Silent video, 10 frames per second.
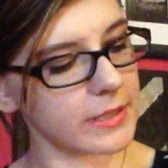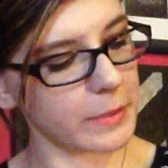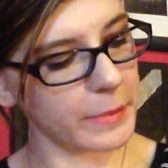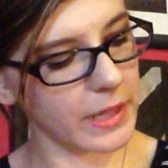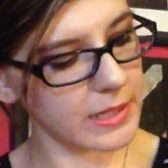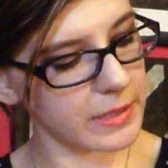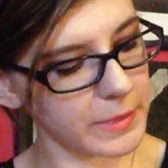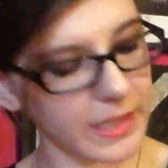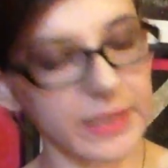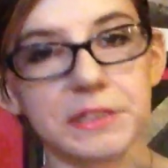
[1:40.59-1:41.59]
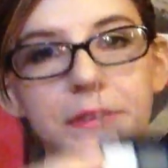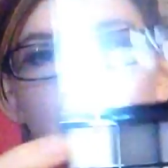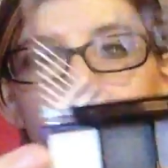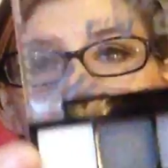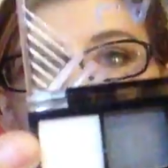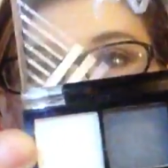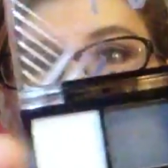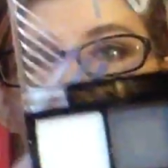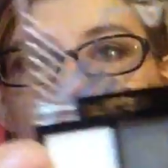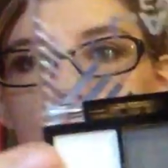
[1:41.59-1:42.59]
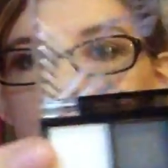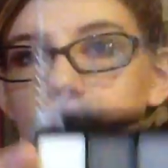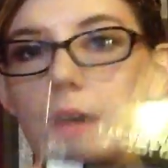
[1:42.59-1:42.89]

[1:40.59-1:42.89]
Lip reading: To me, it seems like the lighter shades